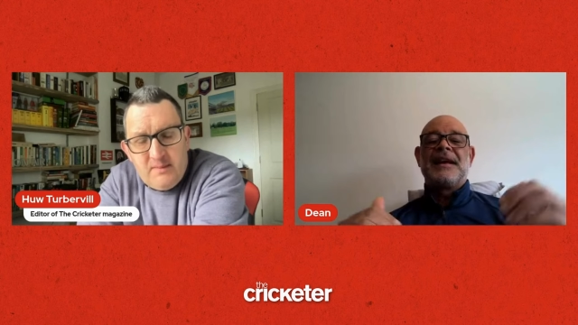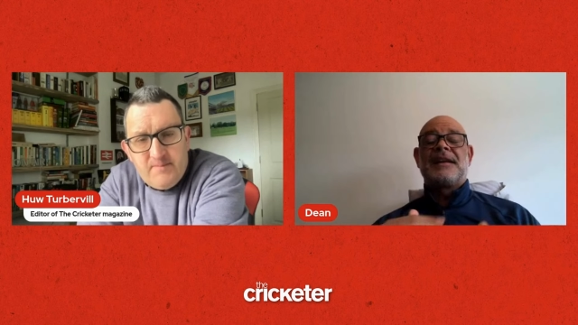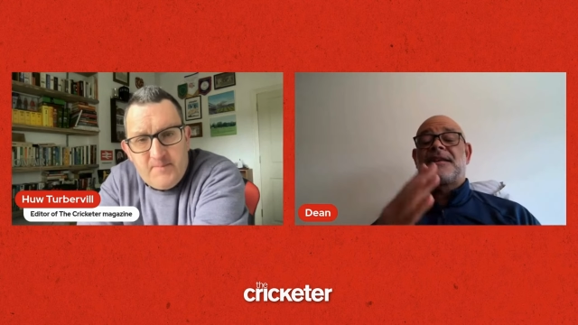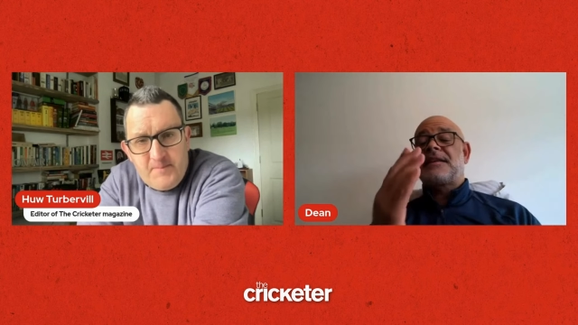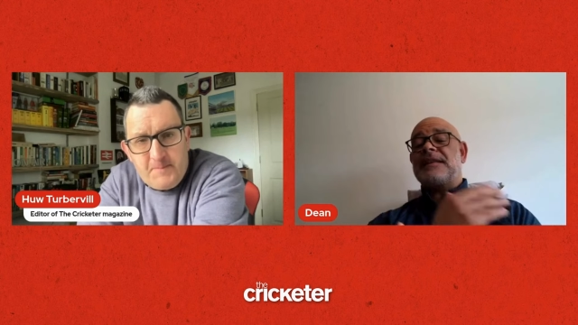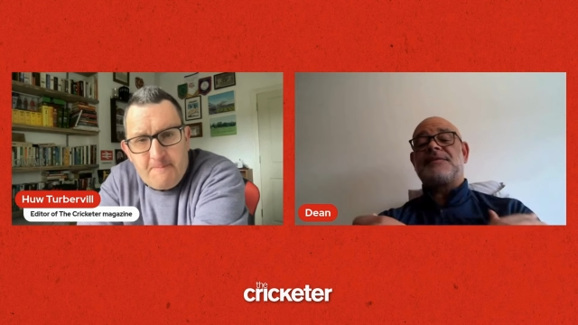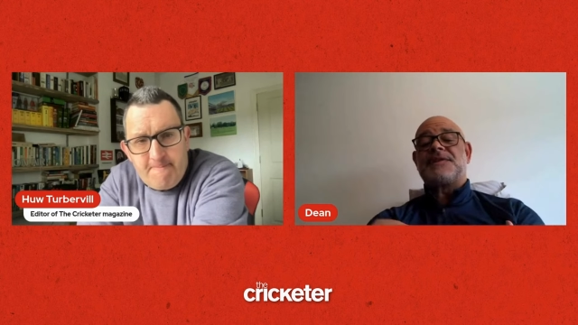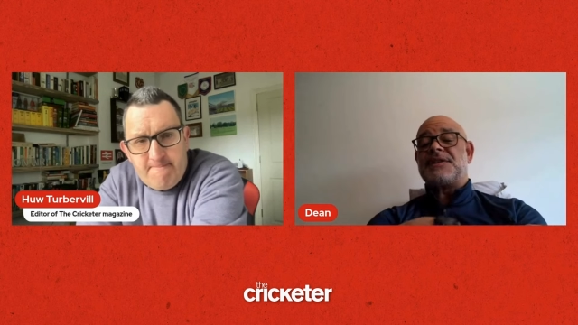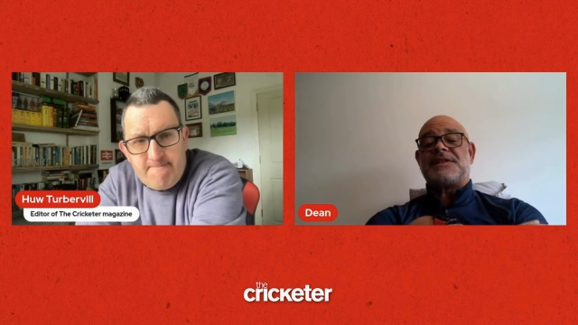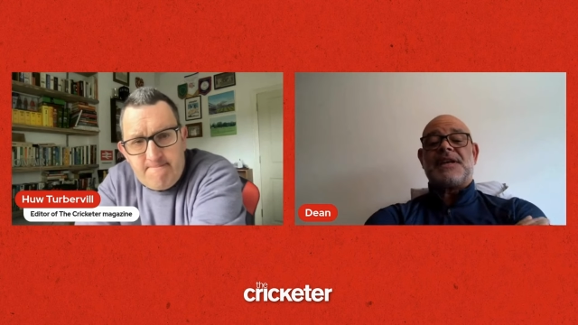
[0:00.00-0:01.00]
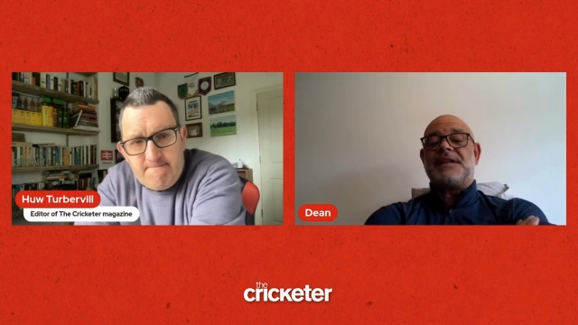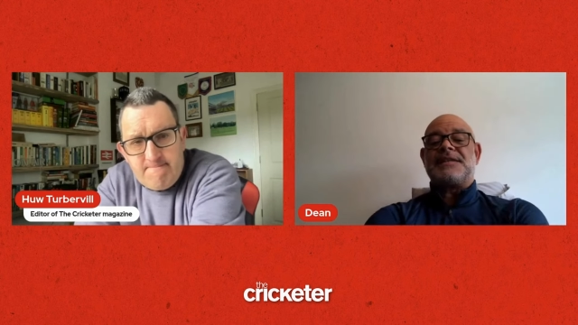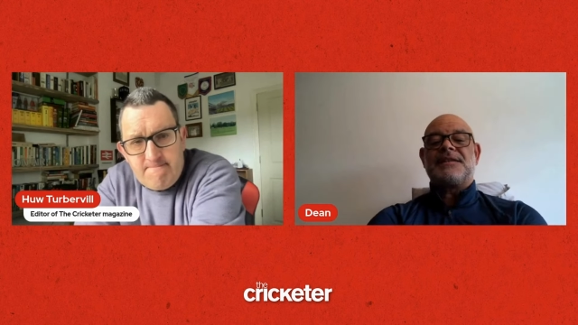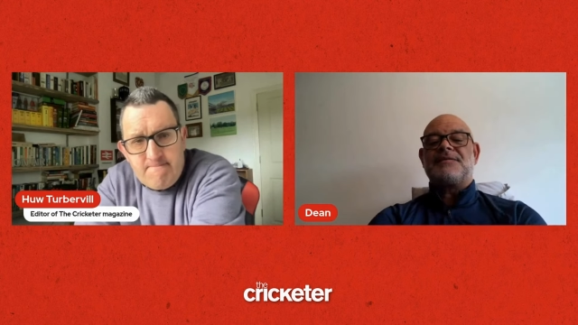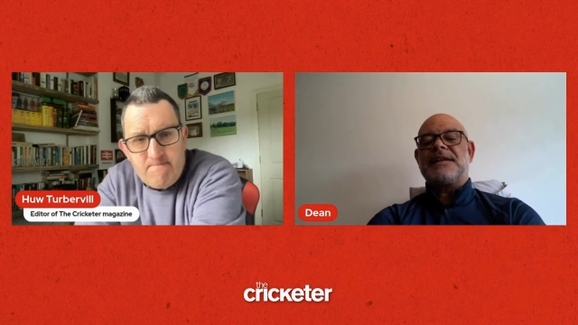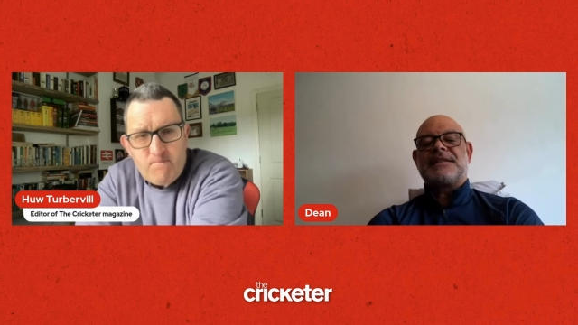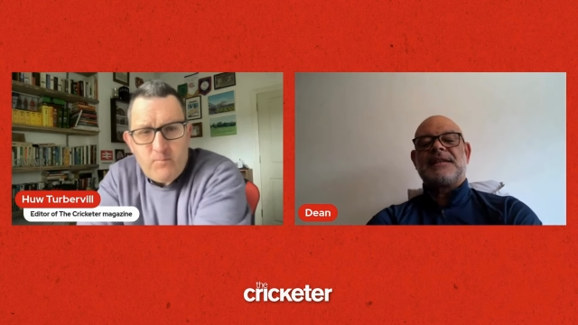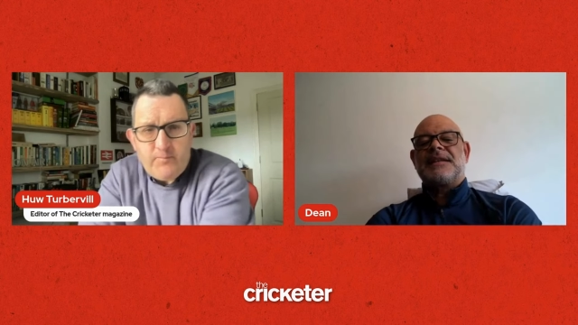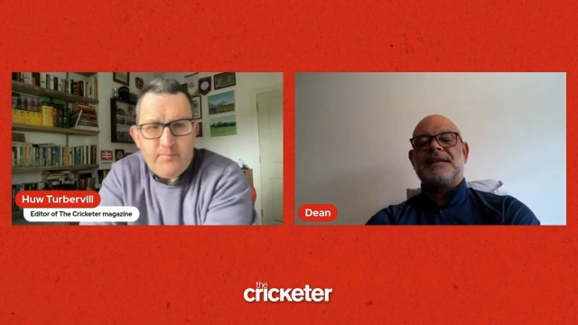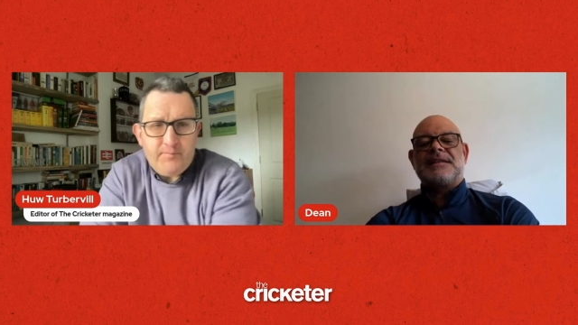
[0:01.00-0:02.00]
Speaker 1: and I think they've just changed it
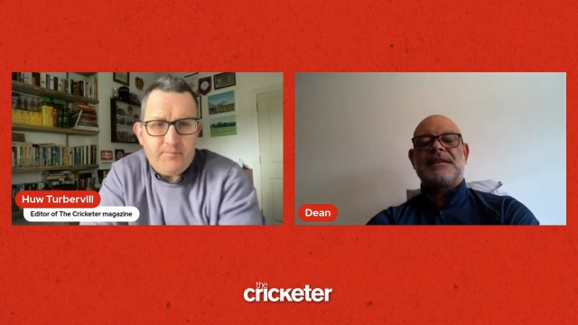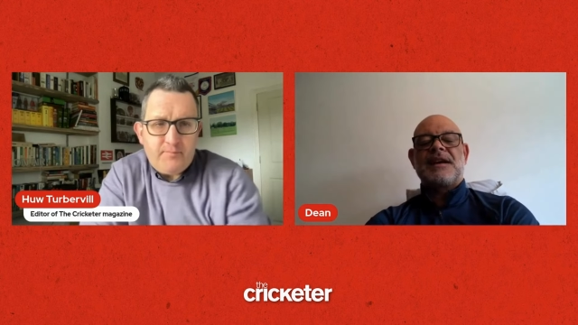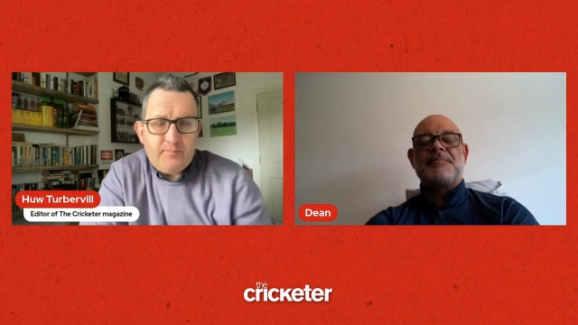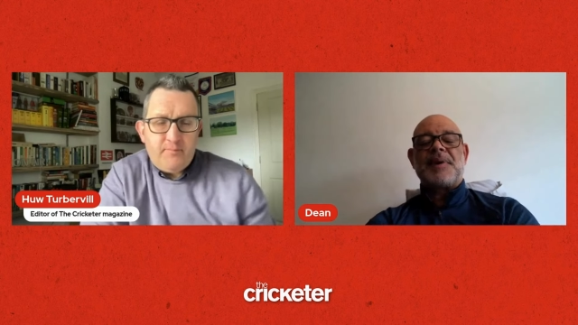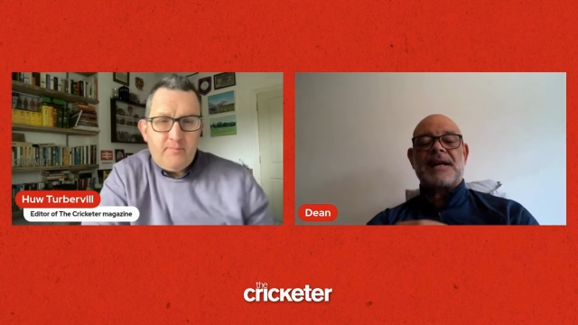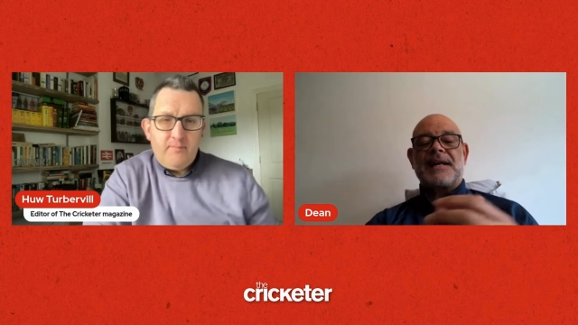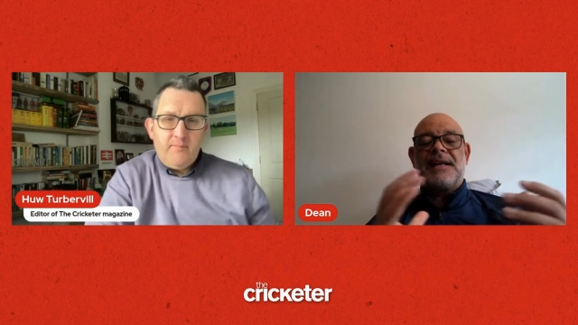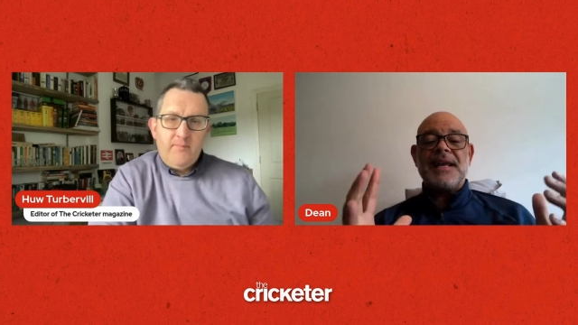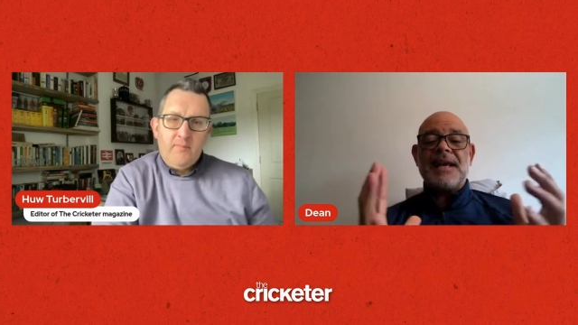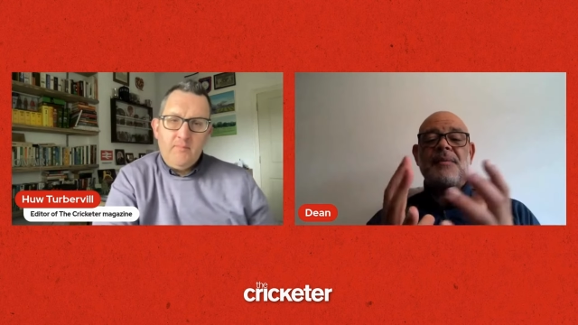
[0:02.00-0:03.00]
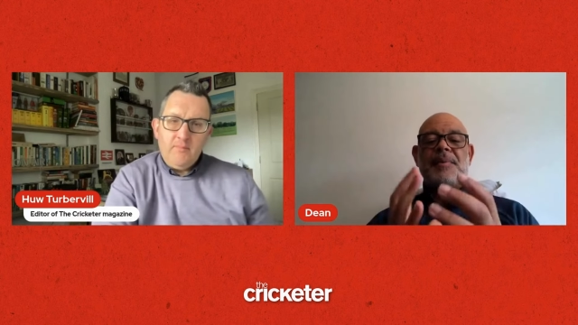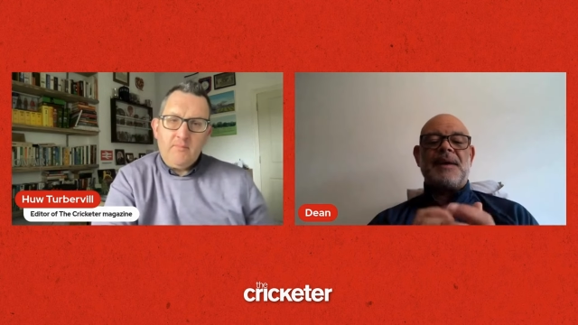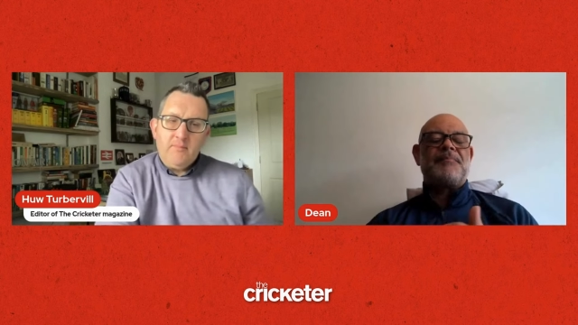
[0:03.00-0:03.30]
recently to go back a little bit.